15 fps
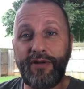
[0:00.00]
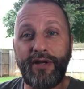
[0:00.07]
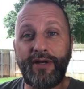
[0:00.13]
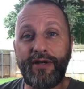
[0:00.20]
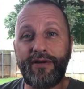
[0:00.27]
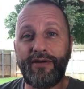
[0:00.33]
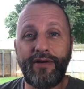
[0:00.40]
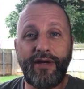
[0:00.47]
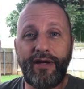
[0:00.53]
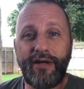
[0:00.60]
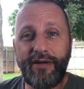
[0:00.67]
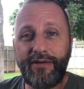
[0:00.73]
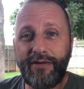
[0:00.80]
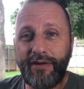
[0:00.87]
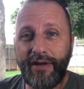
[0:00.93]

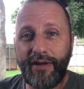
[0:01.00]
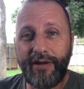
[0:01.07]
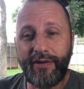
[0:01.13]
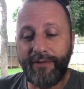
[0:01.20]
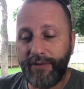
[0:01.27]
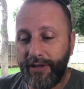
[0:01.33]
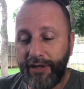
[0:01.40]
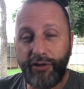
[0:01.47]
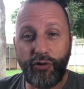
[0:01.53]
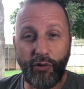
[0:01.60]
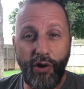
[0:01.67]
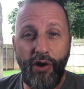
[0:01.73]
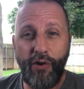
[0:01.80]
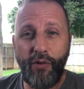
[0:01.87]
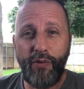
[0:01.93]
and
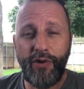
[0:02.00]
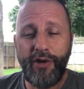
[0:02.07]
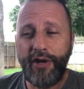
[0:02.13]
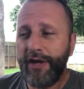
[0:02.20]
grow.